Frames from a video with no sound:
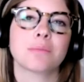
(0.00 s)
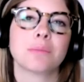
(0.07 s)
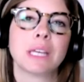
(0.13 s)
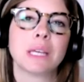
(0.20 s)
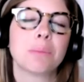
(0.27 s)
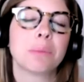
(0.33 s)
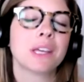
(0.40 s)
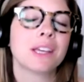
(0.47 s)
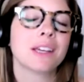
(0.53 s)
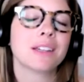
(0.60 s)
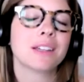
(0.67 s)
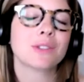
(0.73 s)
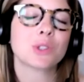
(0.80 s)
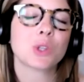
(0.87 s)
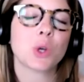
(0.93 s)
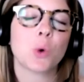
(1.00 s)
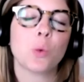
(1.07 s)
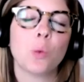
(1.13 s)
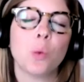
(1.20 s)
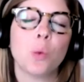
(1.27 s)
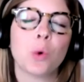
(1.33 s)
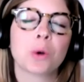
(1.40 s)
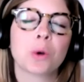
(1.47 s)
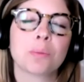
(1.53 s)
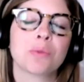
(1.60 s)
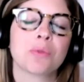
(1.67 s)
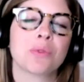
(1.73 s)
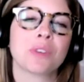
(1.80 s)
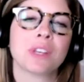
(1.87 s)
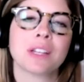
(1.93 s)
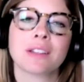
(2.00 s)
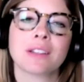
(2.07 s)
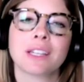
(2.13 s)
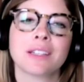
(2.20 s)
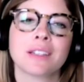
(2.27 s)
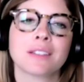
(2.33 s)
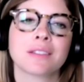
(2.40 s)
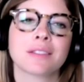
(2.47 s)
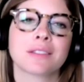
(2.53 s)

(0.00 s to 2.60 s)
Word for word: Maybe it's a warm feeling.